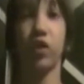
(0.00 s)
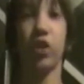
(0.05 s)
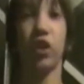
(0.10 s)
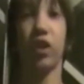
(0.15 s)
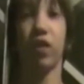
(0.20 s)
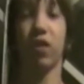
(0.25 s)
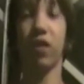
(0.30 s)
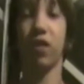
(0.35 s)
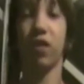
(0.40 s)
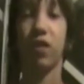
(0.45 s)
she
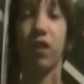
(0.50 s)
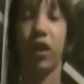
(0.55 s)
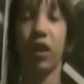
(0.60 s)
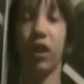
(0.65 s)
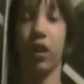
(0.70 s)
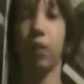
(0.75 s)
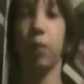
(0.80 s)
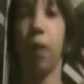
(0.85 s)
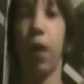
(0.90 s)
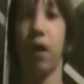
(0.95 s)
has these
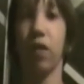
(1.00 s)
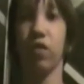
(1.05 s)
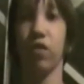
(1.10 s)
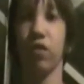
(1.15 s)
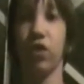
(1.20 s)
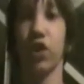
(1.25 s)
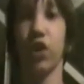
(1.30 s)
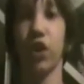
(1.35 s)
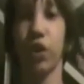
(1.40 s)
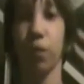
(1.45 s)
psychic powers
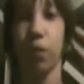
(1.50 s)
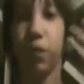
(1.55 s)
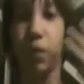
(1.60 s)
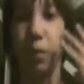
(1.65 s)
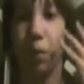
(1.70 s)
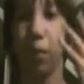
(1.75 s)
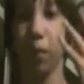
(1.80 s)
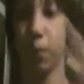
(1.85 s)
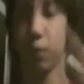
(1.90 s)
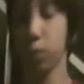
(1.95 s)
and she can
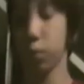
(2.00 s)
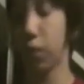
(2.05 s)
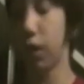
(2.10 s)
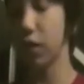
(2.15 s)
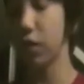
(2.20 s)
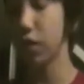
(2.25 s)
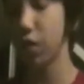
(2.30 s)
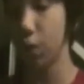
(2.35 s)
read people's minds,